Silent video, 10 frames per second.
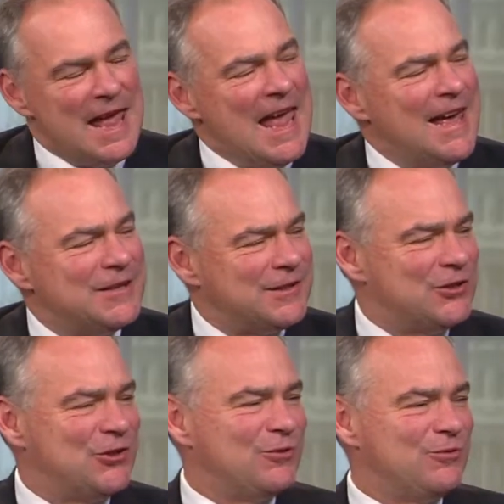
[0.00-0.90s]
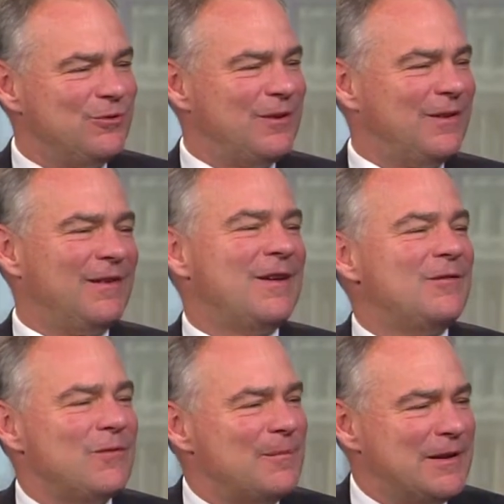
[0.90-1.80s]
And did you?
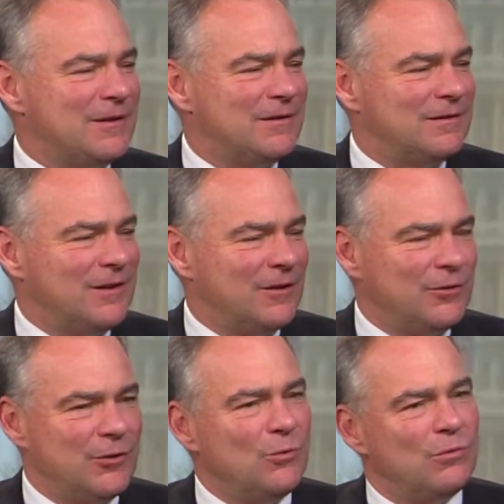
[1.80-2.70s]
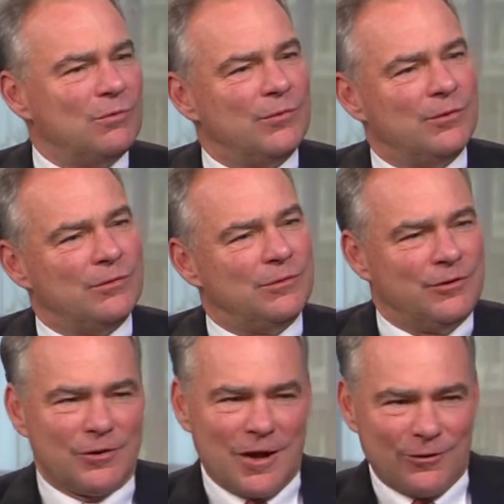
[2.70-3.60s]
Uh, I mean, you know, you
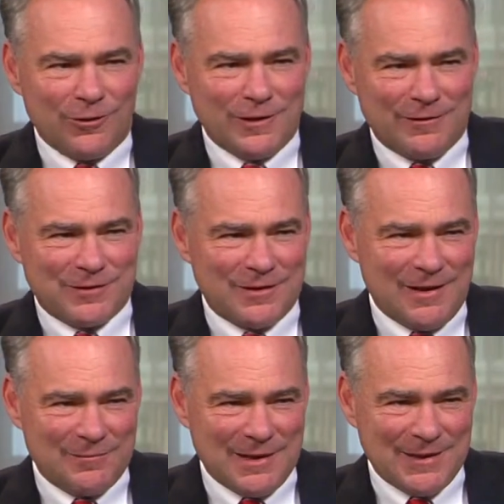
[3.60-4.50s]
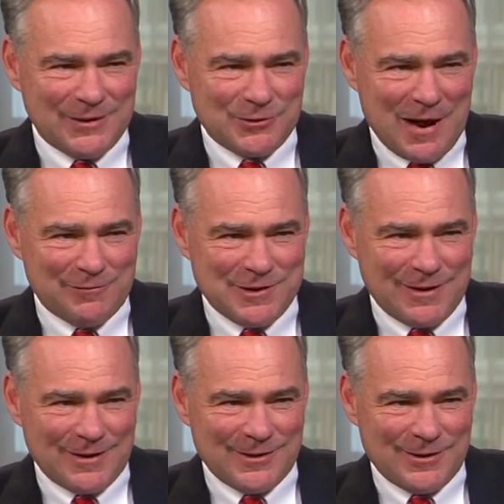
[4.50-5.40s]
you're not old enough to have been in the draft
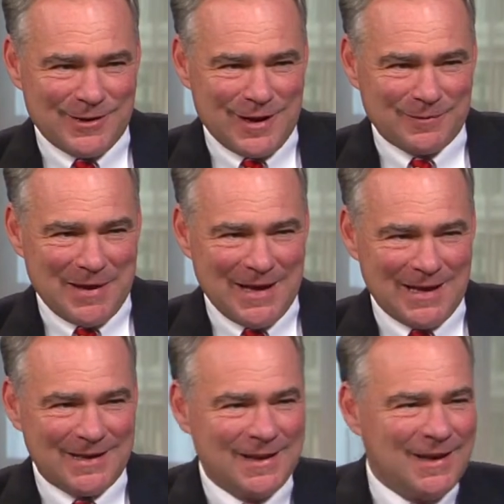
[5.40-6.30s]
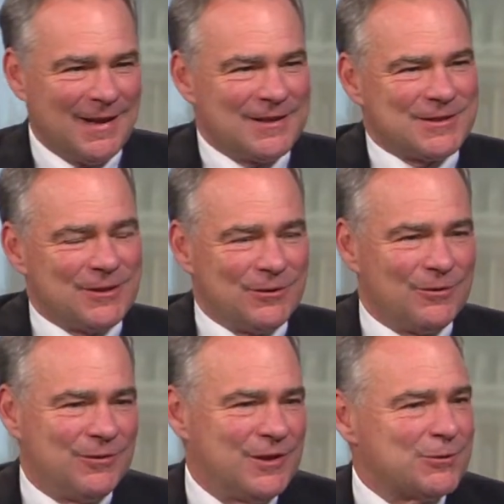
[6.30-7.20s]
era. You're a young man,
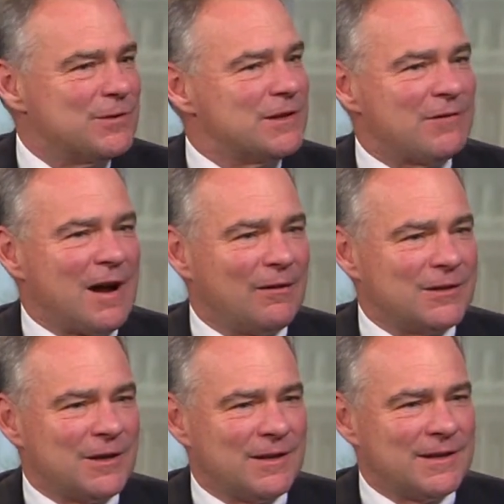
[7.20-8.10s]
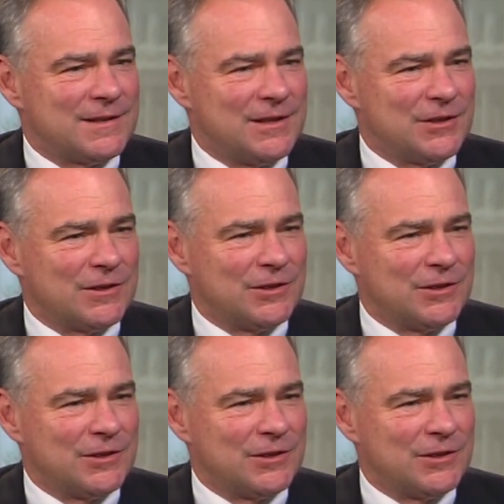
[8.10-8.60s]
so this was a voluntary decision.